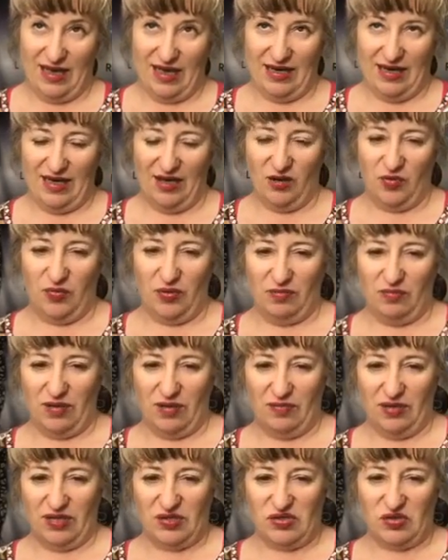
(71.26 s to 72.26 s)
had I opened
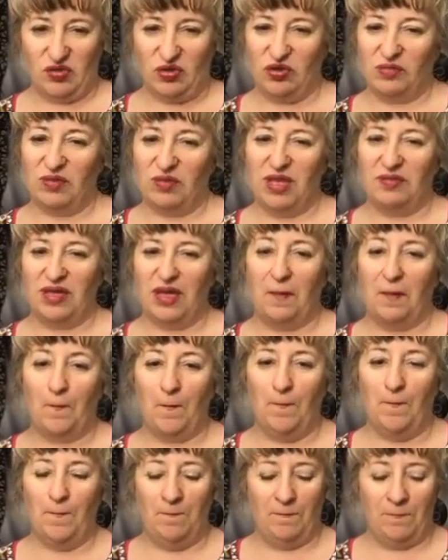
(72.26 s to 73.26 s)
my mail sooner maybe,
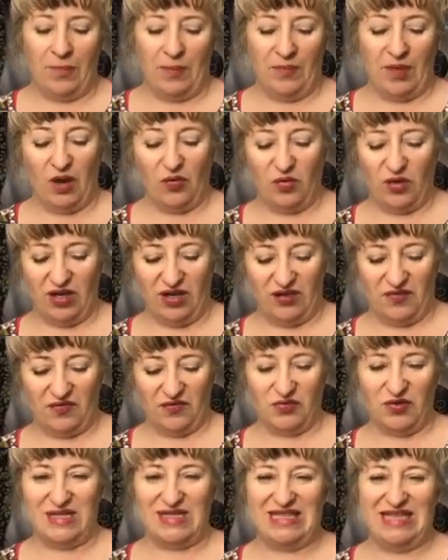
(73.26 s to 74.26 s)
would
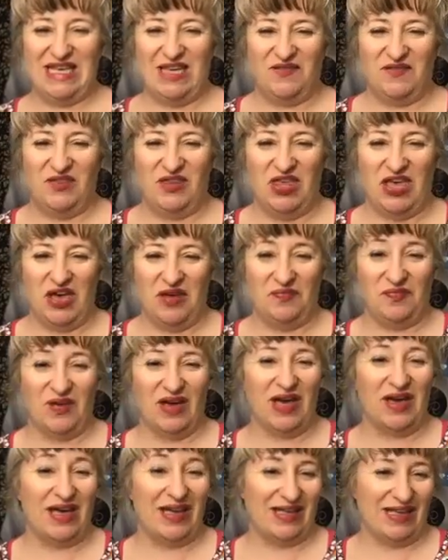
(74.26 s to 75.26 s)
have received them